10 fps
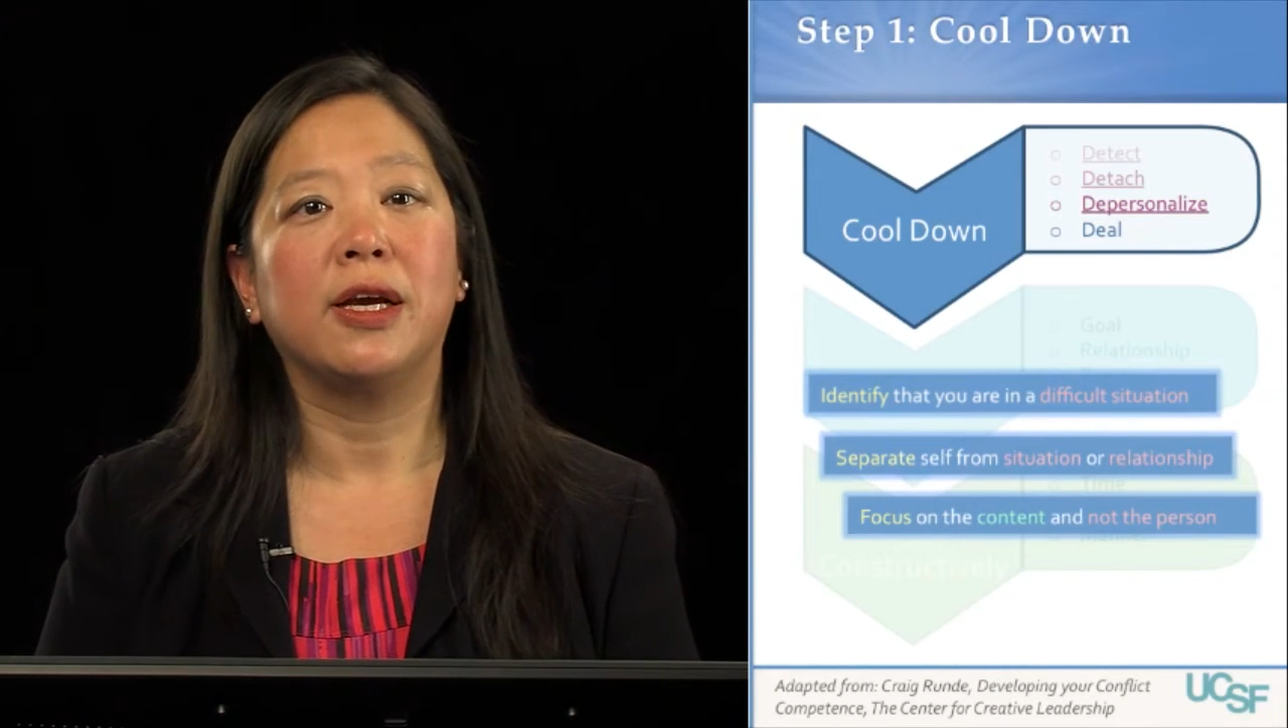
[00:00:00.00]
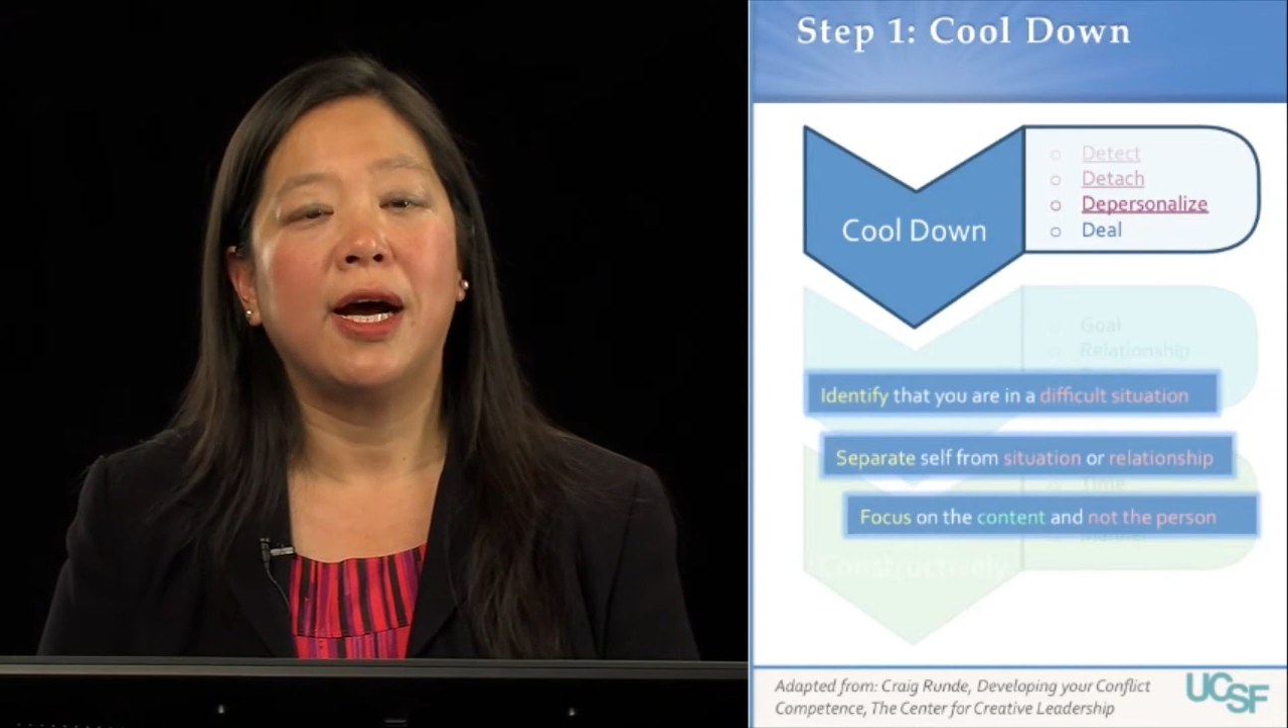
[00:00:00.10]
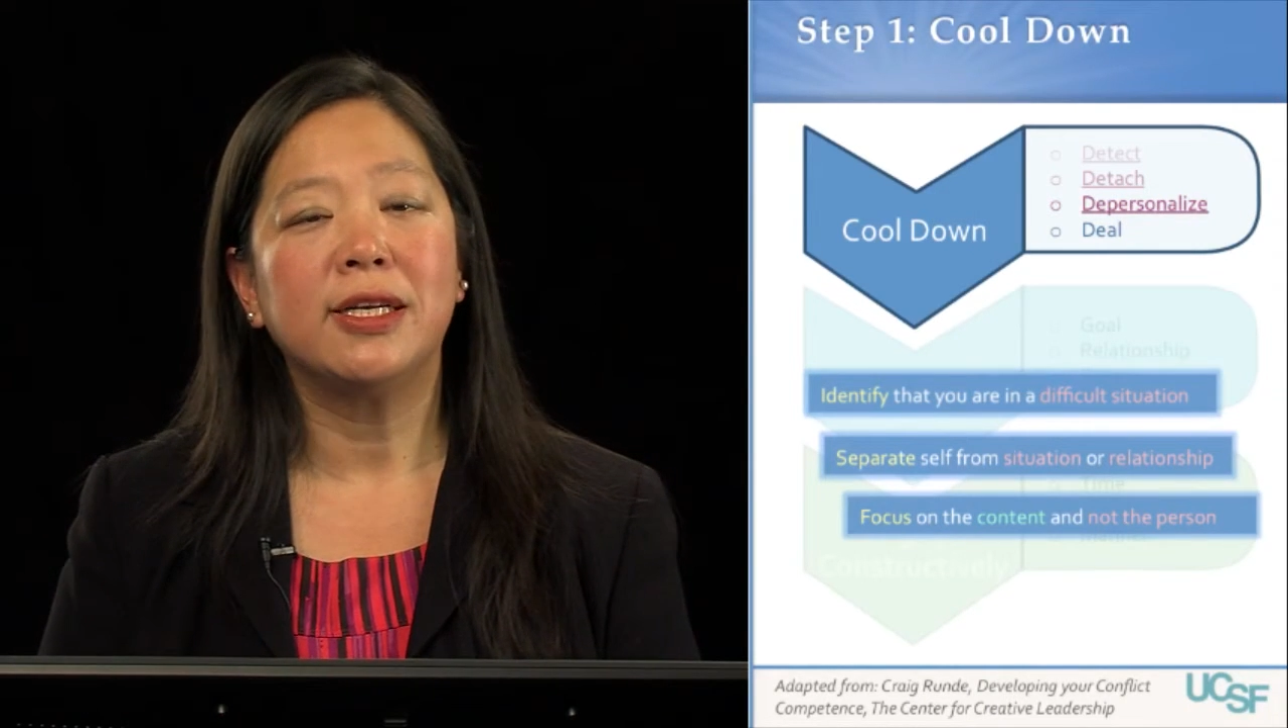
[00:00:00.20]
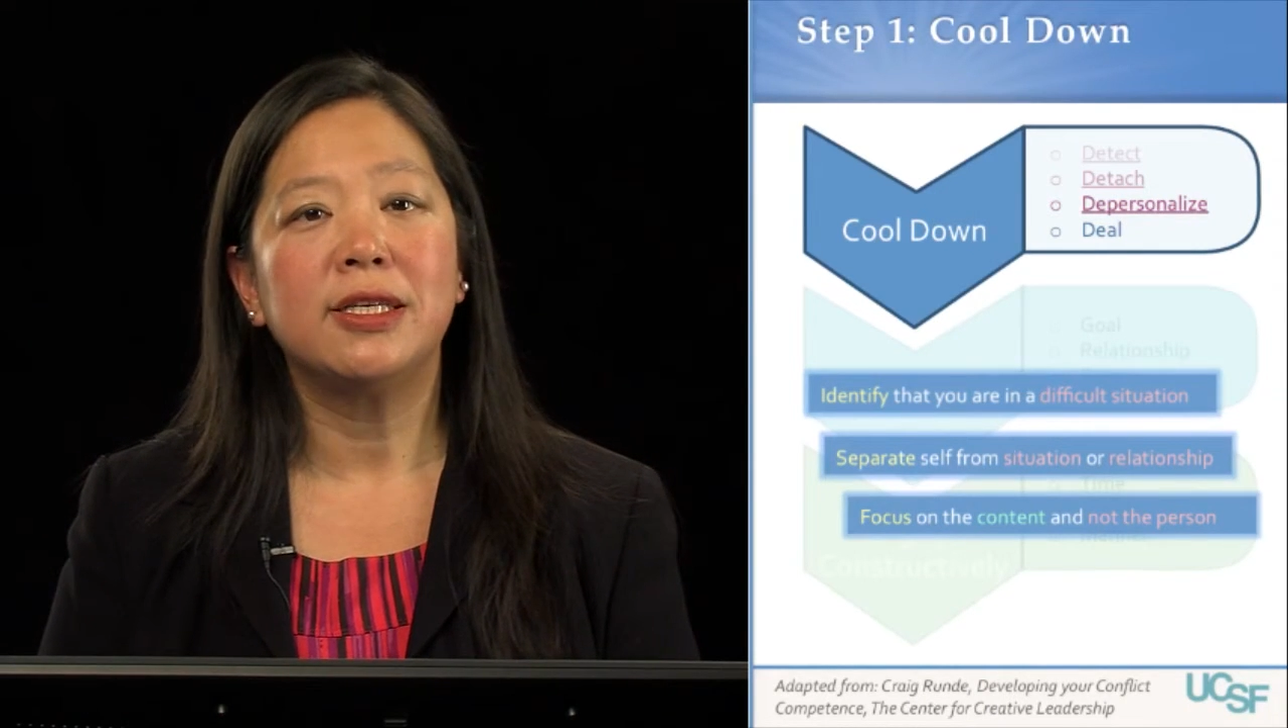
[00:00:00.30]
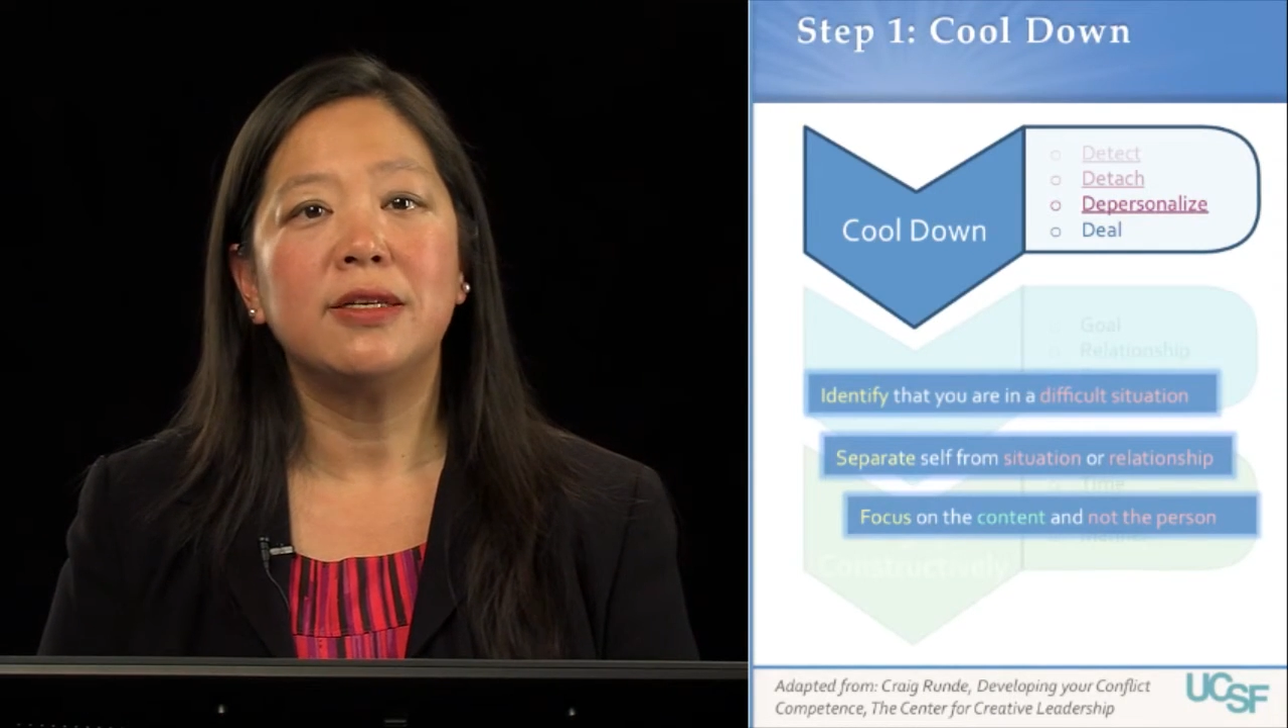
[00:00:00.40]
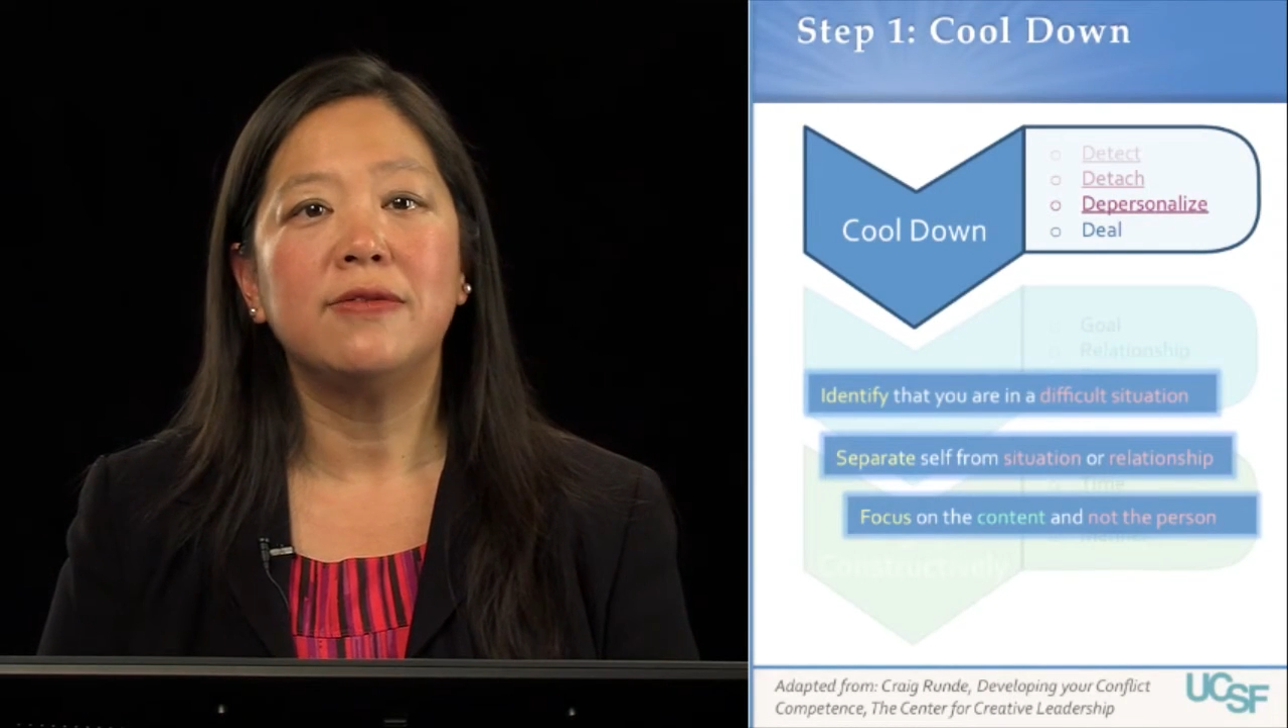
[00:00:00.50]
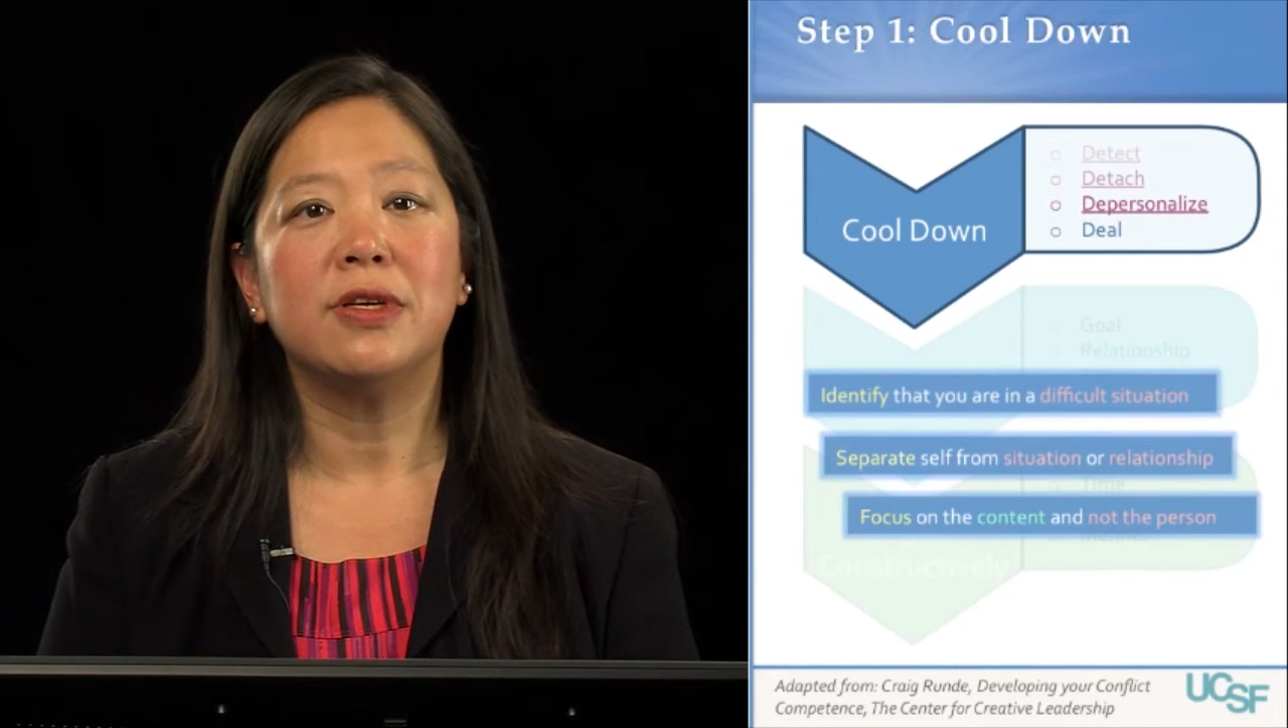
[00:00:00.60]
content of